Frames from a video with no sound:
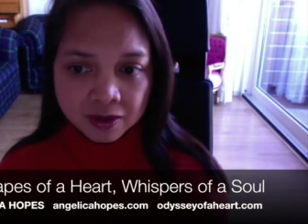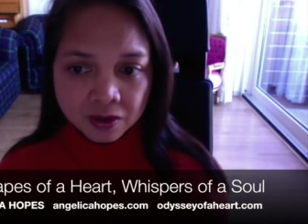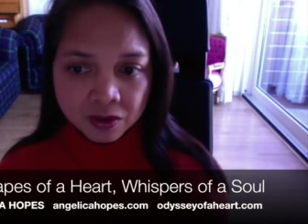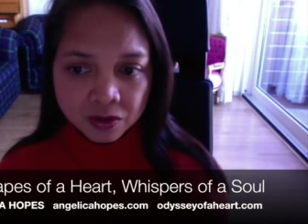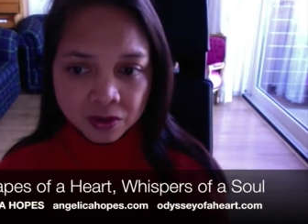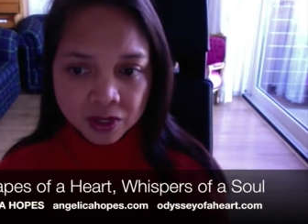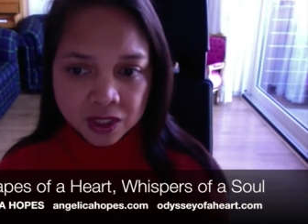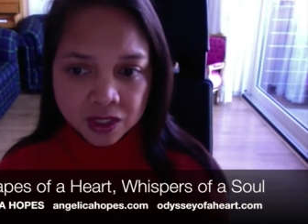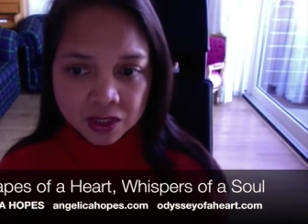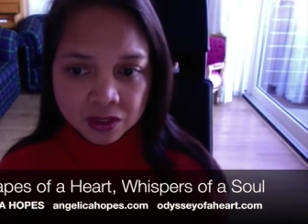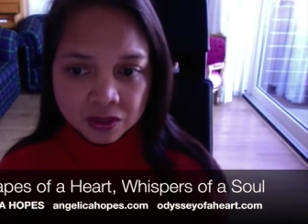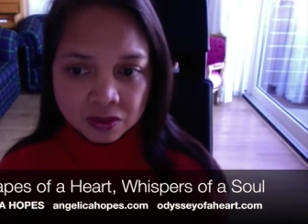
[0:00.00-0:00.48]

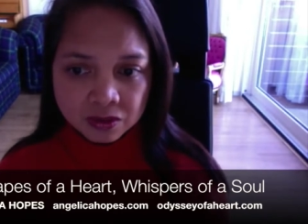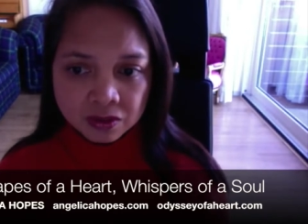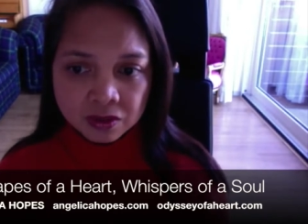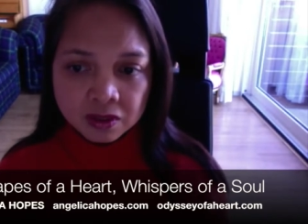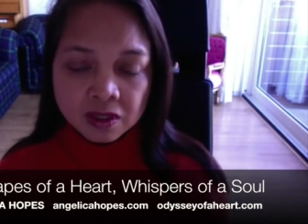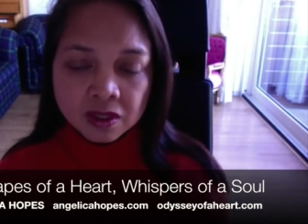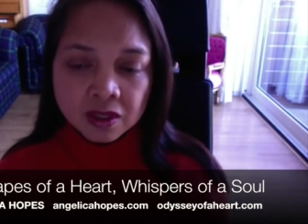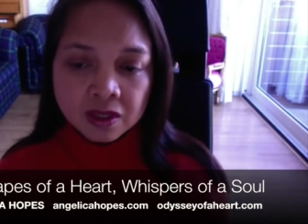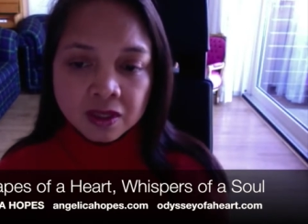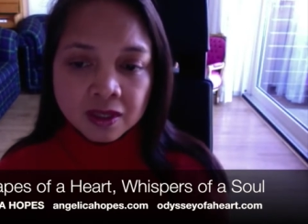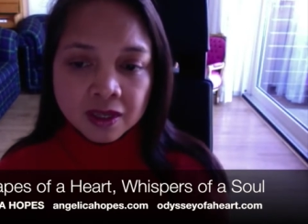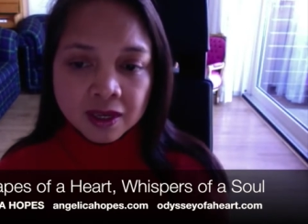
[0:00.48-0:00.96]
region,
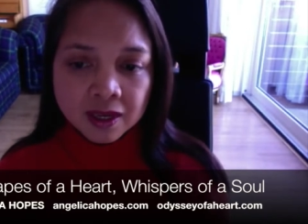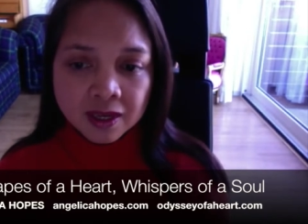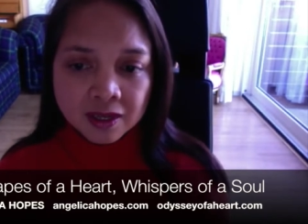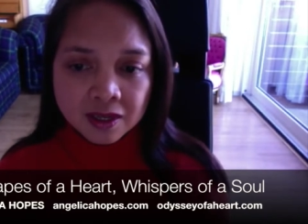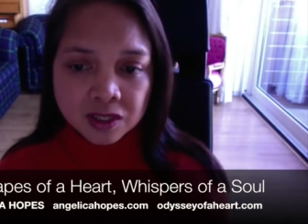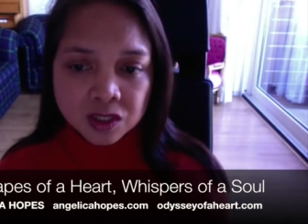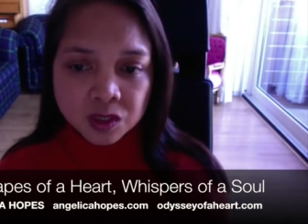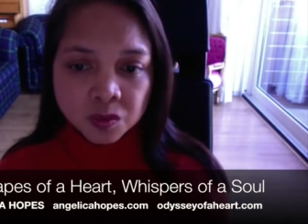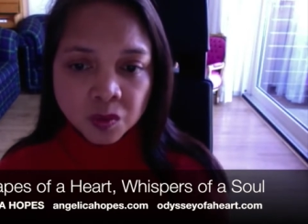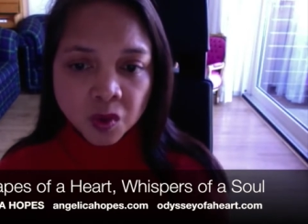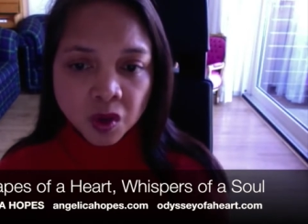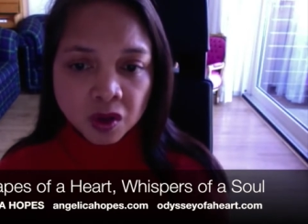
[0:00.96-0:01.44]
in
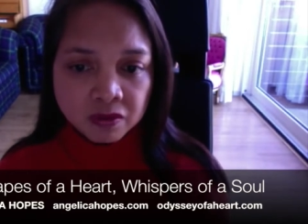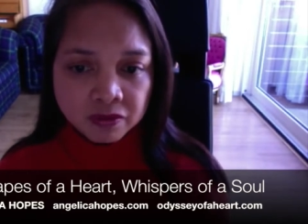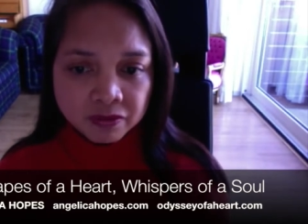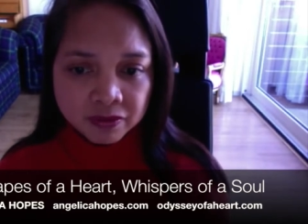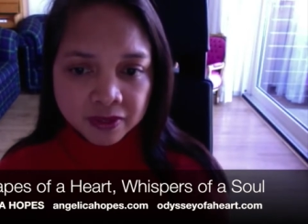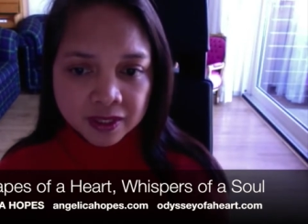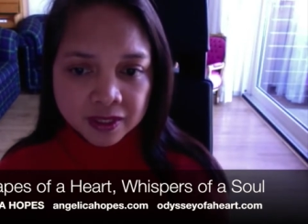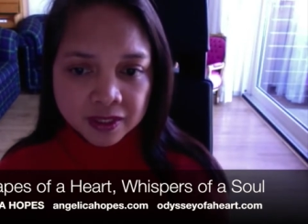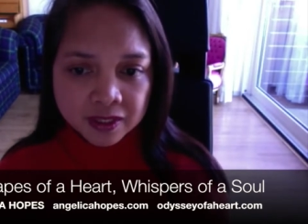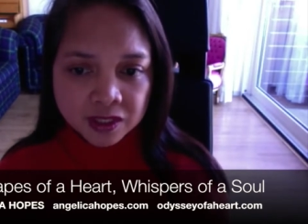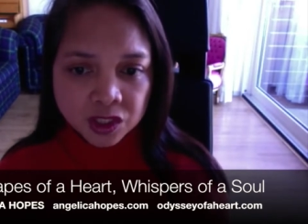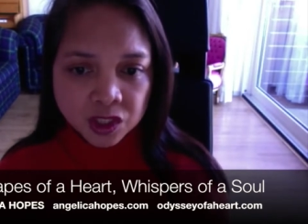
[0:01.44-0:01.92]
a small
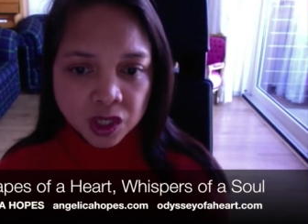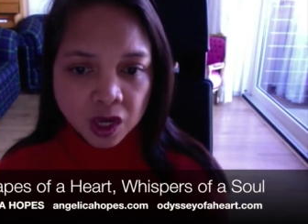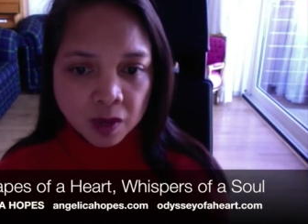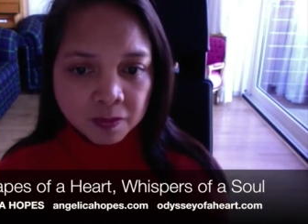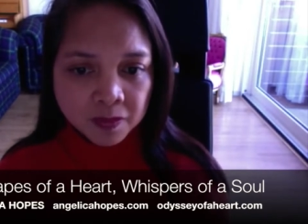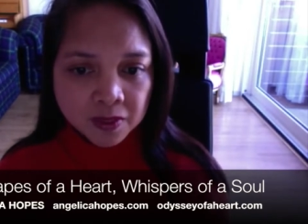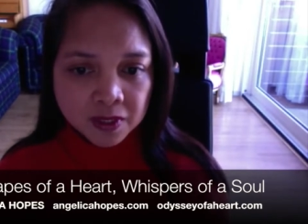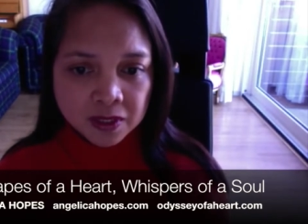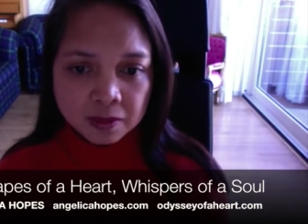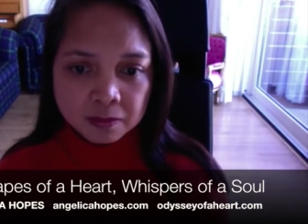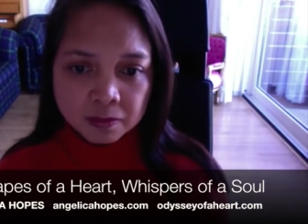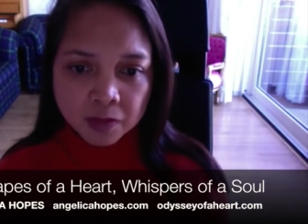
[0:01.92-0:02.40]
village
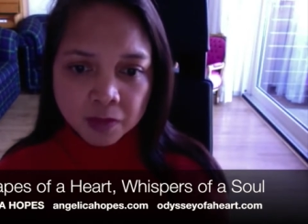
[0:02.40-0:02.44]
up in the